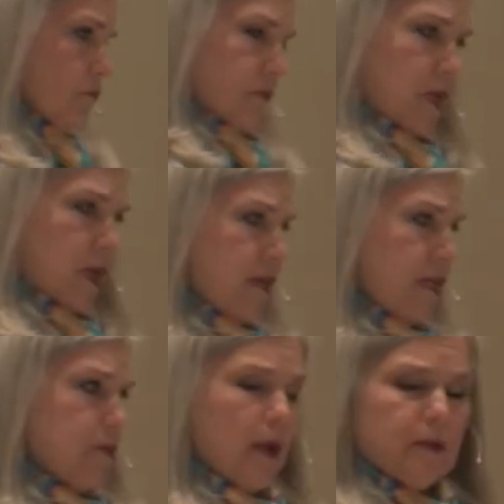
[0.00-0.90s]
you know,
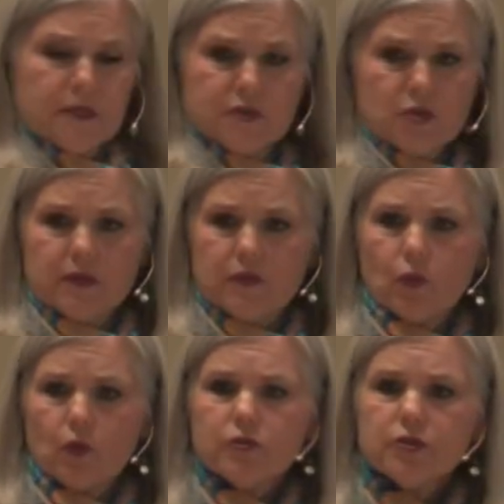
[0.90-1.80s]
he's probably assuming the
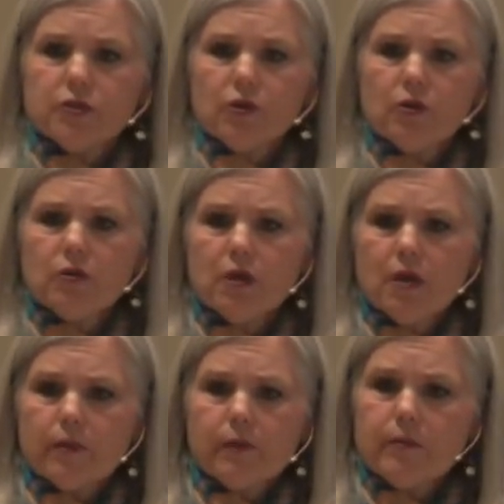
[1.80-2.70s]
worst in her,
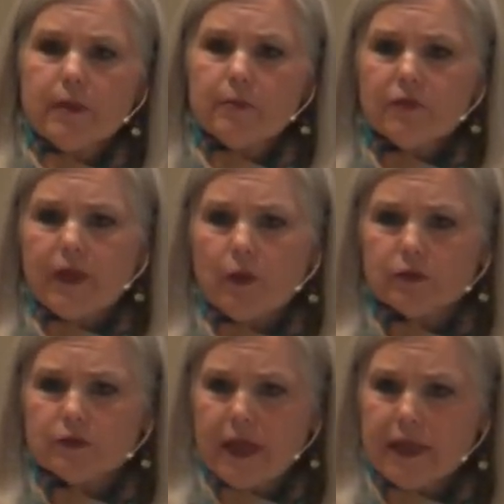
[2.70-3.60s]
but remember,
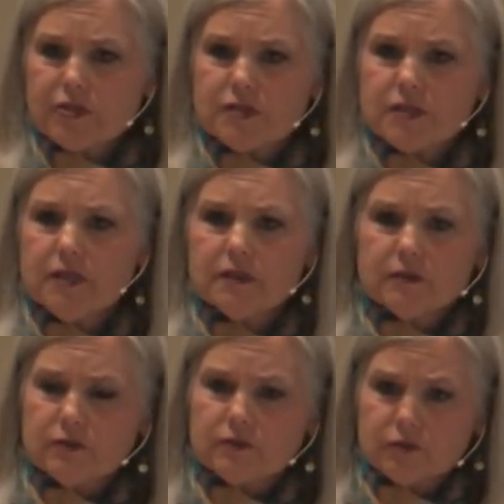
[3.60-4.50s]
they had just eaten
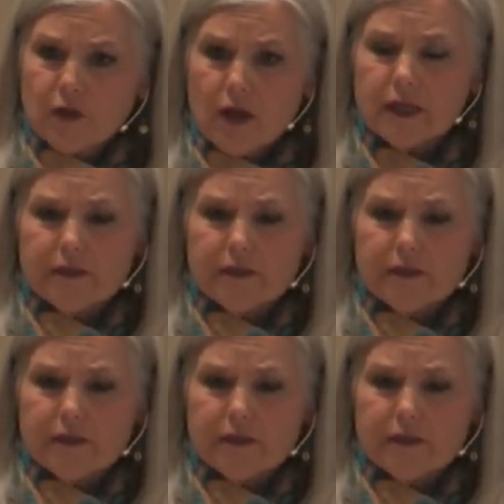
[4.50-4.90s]
and drunk,